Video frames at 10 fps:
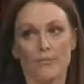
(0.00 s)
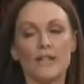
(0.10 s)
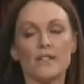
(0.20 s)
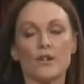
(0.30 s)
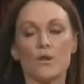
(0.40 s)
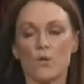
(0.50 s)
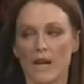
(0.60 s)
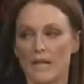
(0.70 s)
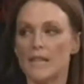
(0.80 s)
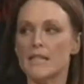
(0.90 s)
means a
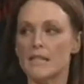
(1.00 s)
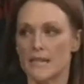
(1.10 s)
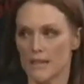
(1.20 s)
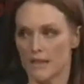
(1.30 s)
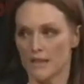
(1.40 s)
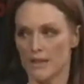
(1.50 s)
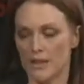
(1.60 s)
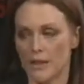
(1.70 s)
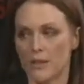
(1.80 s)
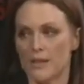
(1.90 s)
great deal
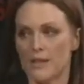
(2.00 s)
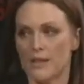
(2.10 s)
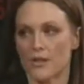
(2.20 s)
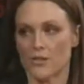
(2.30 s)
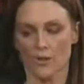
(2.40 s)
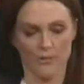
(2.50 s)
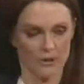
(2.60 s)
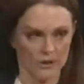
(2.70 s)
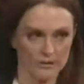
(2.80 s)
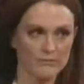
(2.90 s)
to its
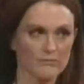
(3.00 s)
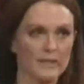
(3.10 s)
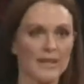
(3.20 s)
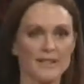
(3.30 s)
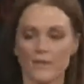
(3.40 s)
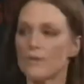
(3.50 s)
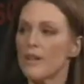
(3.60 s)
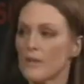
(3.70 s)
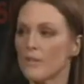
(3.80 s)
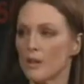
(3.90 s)
distributor.
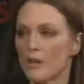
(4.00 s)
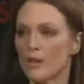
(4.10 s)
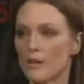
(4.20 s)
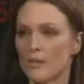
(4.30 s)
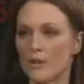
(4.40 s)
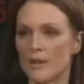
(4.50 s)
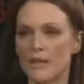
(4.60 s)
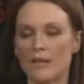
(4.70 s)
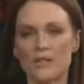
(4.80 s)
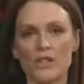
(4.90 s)
That's really,
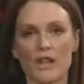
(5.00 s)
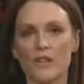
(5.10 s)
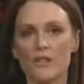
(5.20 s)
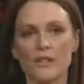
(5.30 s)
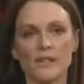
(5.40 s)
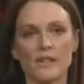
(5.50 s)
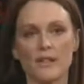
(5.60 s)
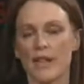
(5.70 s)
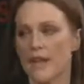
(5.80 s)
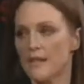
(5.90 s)
it changes the
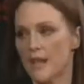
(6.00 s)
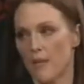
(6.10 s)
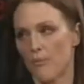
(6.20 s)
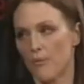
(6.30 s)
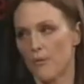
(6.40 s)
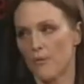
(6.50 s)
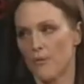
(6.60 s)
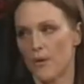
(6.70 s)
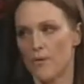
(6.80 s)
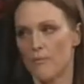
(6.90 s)
landscape for the
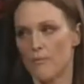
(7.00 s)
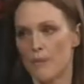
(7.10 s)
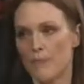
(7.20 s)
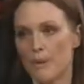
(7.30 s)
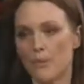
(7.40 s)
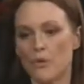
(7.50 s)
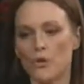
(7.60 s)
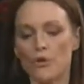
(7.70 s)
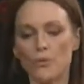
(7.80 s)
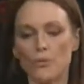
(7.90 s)
film. When
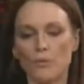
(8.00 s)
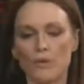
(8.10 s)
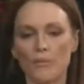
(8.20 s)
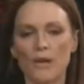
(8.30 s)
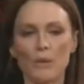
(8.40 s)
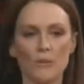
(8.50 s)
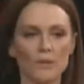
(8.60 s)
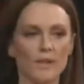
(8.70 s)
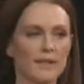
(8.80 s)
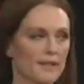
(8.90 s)
you make a
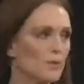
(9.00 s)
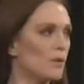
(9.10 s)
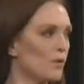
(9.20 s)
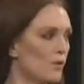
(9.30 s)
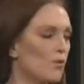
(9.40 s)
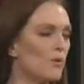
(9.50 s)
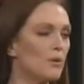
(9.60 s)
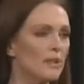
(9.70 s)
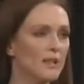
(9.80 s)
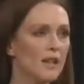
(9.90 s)
movie like this one for $4
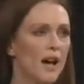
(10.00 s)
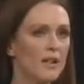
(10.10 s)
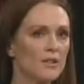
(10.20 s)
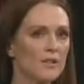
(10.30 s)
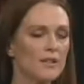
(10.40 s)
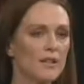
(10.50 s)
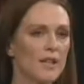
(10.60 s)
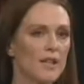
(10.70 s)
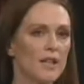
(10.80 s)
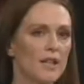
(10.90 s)
million,
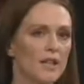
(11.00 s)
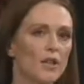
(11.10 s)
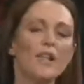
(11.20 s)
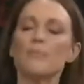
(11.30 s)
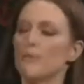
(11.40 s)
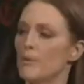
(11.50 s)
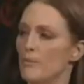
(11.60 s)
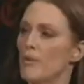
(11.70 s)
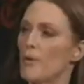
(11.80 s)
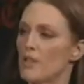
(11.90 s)
a lot of people,
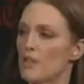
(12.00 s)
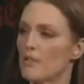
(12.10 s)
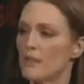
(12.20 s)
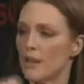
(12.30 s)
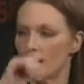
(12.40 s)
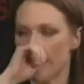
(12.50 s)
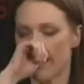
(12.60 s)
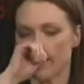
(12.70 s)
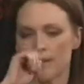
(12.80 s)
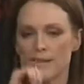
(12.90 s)
the question I get
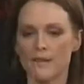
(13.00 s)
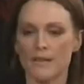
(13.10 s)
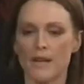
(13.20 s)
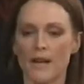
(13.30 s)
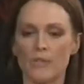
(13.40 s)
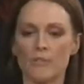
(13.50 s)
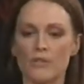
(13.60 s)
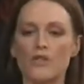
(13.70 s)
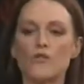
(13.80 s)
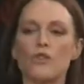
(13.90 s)
asked is,
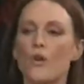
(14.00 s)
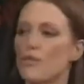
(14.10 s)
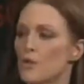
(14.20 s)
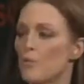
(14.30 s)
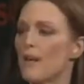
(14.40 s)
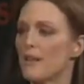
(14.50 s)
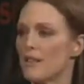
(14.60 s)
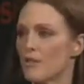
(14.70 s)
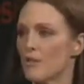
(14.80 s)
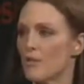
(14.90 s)
did you know that you're making
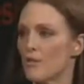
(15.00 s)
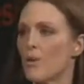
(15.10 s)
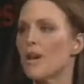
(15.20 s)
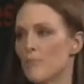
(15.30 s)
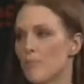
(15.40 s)
such a great